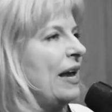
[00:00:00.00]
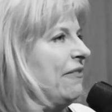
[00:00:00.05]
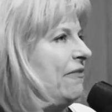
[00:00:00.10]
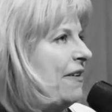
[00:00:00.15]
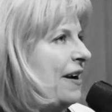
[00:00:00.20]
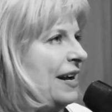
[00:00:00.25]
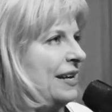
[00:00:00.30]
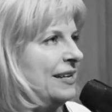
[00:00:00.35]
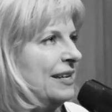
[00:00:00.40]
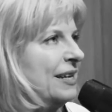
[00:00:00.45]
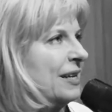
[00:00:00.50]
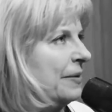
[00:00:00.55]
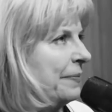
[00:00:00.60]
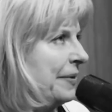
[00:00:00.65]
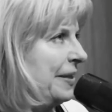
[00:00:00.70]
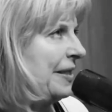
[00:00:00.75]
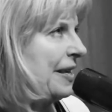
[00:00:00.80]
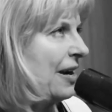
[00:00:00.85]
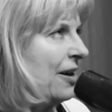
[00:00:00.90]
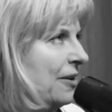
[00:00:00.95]
Okay, It'll fine. Be It'll
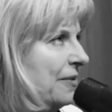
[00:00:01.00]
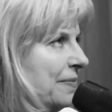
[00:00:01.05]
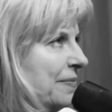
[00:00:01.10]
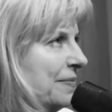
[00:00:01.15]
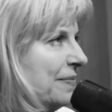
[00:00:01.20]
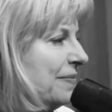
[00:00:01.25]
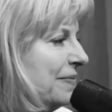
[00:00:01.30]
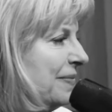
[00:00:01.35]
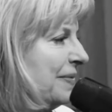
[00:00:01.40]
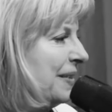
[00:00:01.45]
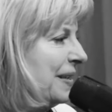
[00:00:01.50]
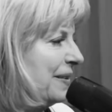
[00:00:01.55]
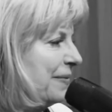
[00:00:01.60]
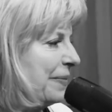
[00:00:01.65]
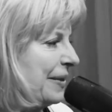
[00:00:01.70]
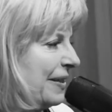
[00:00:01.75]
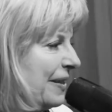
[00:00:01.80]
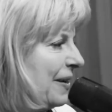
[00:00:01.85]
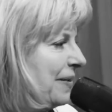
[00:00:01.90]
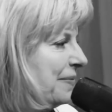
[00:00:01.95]
be morning. there.
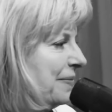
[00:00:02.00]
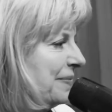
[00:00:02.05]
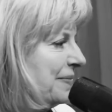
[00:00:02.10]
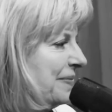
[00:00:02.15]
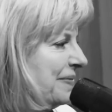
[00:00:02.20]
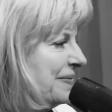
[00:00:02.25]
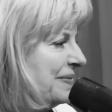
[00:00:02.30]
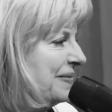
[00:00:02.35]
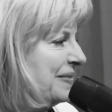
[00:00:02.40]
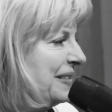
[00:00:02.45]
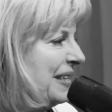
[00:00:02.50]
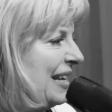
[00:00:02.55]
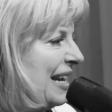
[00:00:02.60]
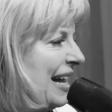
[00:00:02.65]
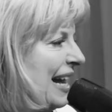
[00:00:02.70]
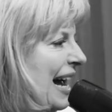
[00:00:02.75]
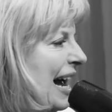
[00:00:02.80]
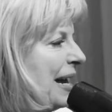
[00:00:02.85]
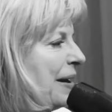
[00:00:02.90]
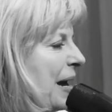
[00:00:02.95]
Uh, it's there. there. now.
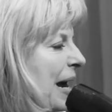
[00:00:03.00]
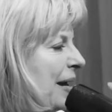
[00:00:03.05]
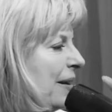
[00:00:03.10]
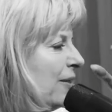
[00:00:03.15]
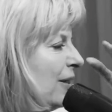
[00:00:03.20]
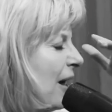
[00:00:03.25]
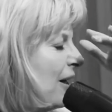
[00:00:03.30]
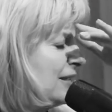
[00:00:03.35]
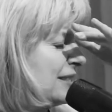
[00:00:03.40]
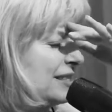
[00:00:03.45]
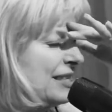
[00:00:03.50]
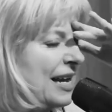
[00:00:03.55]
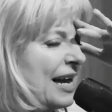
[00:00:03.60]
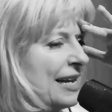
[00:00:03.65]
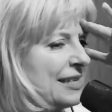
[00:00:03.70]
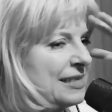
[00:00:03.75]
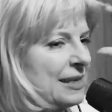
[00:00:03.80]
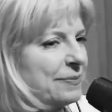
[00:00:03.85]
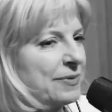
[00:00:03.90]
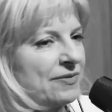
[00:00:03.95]
Yeah, I, I
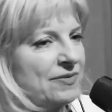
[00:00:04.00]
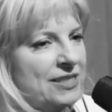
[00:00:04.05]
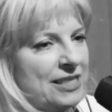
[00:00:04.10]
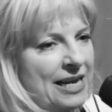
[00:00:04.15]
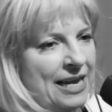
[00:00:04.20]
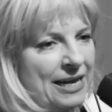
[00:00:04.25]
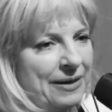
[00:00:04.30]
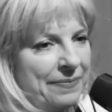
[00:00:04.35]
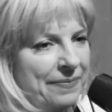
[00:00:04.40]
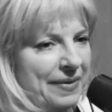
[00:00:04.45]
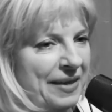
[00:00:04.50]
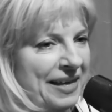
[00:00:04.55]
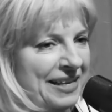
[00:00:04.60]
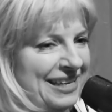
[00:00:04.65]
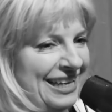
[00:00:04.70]
lost concept of time.